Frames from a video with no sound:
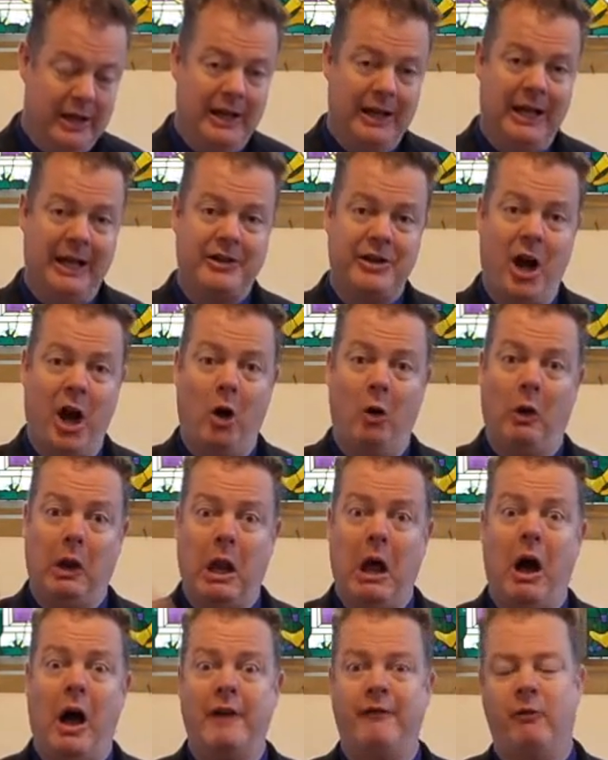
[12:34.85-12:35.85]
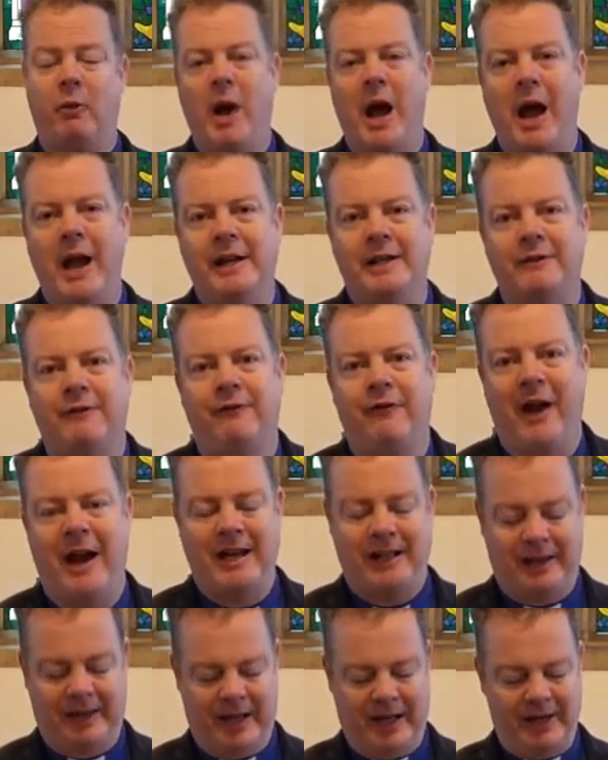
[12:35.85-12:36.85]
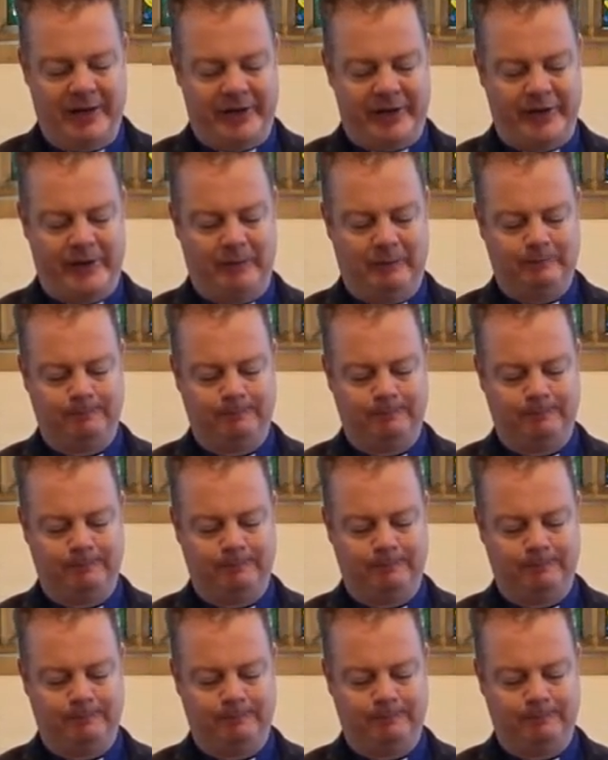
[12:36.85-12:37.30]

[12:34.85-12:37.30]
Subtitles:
his whole life where his faith is.